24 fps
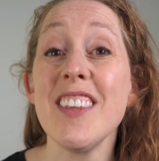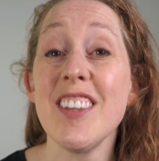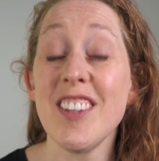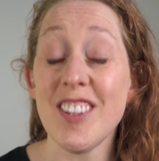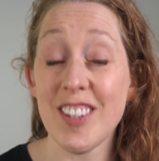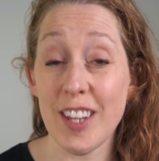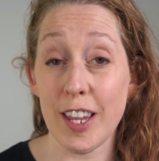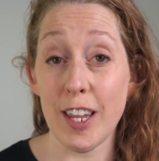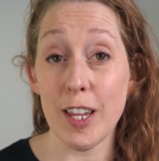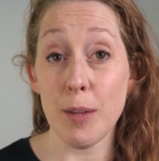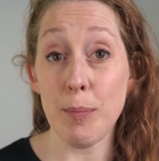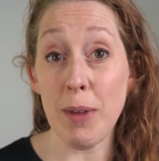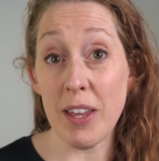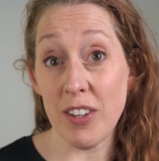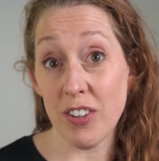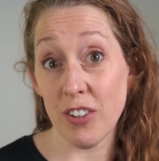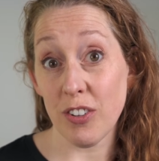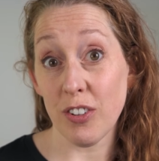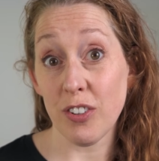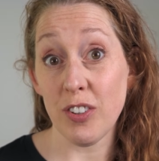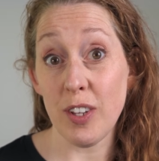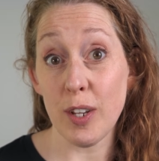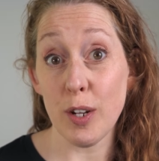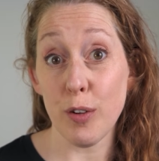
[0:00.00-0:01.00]
same as your
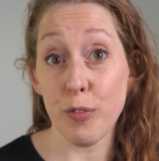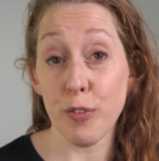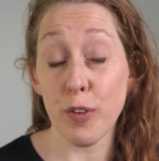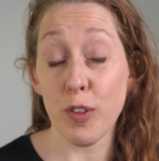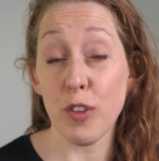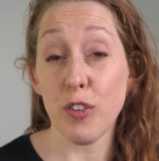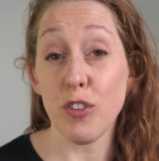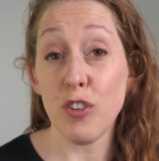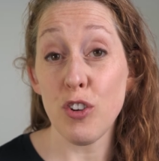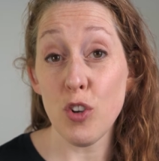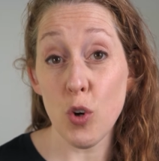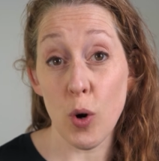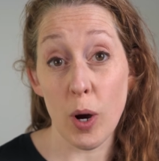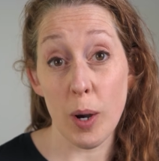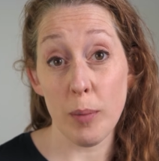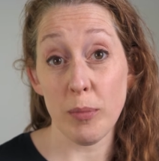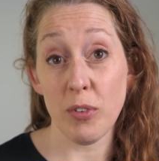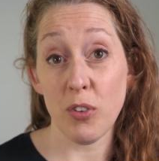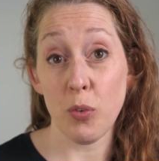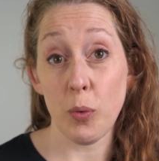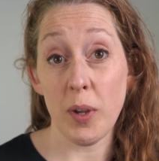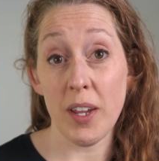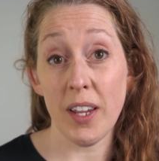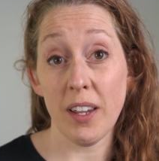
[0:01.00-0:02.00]
setup for the two arm
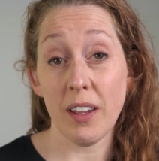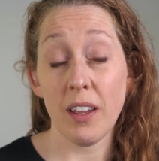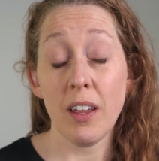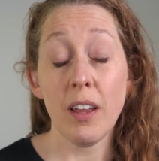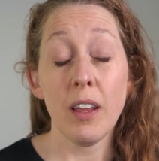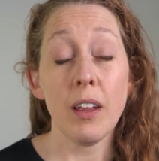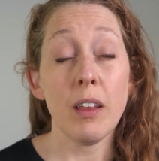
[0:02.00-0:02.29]
swing.